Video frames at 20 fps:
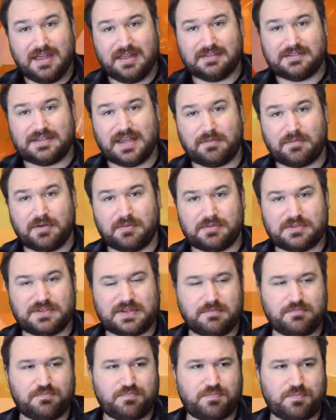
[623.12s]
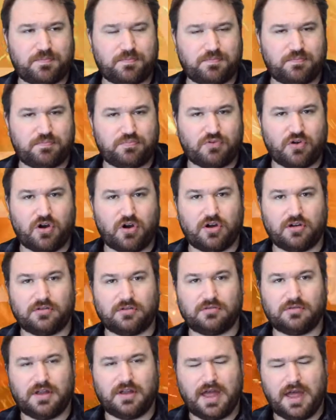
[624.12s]
segment between
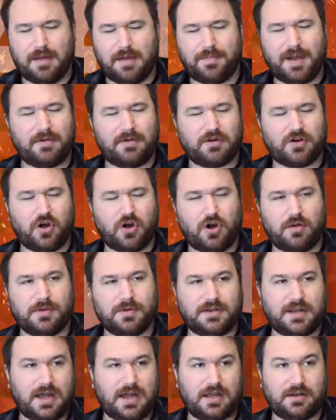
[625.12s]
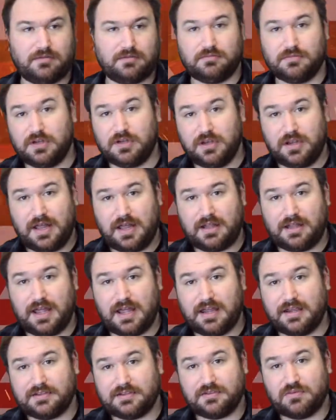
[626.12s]
Baron Corbin and
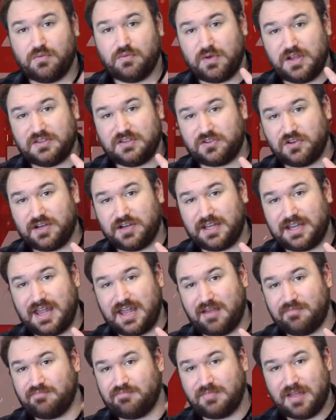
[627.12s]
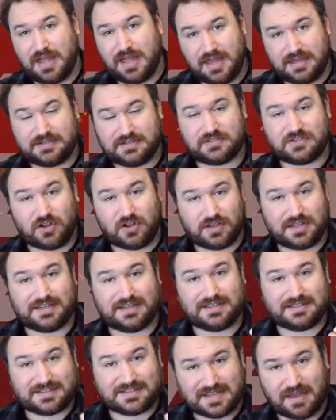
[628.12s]
Elias is going to get a solid
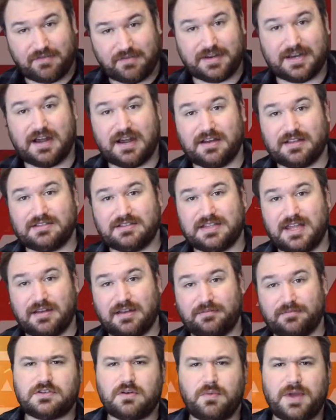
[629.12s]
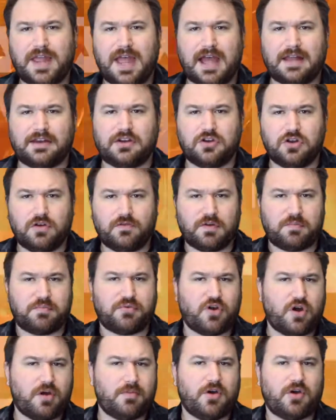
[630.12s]
7 out of 10. So we had another
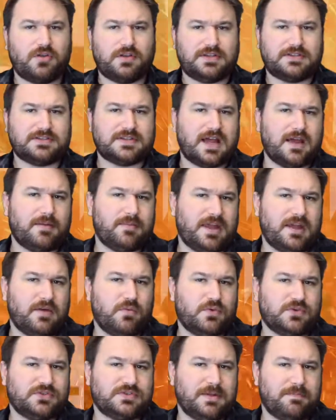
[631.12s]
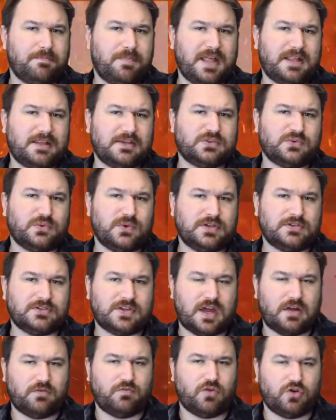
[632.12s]
promo, this time it was the Bella
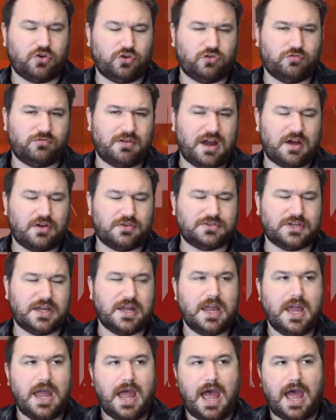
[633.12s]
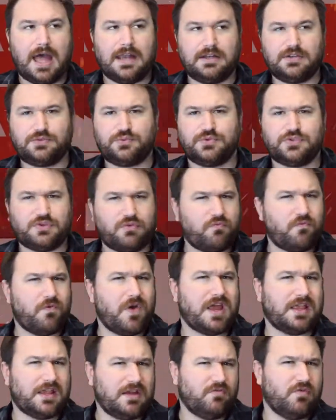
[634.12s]
Twins and Ronda Rousey, and this was a
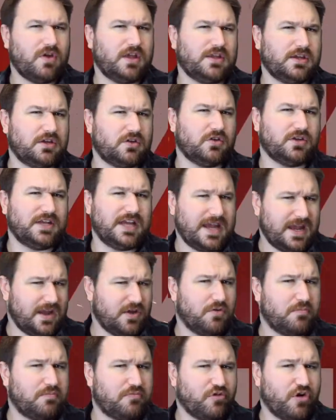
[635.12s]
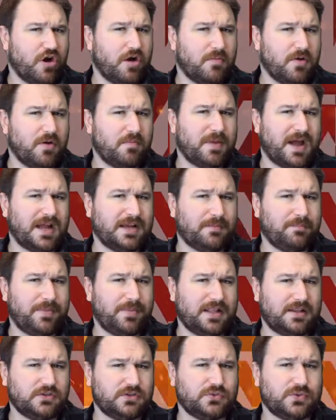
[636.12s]
really, really good heel promo by the
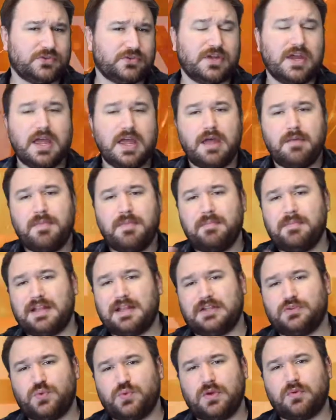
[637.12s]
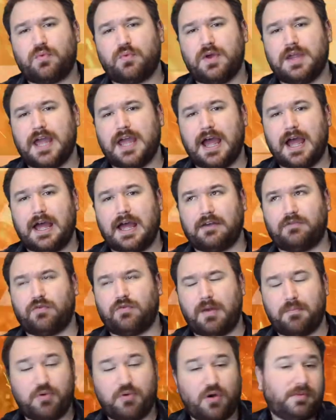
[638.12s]
Bella Twins. Remember last week we had,
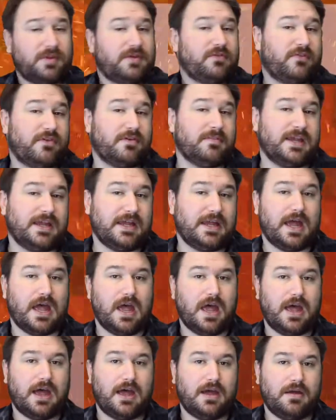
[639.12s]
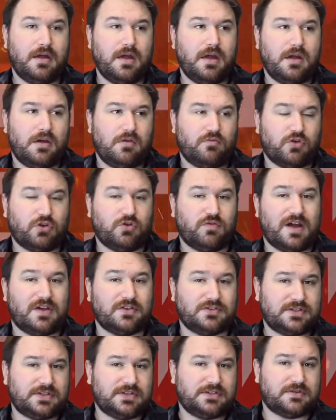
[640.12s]
probably for me, Ronda
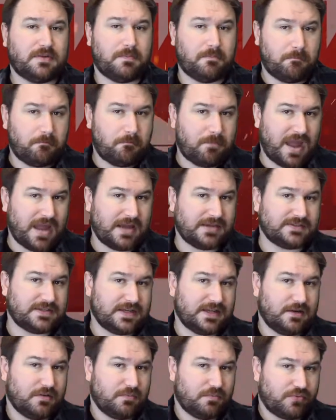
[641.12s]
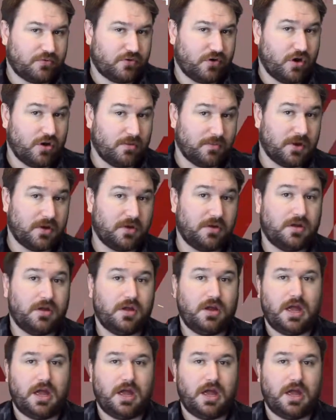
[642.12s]
Rousey's best promo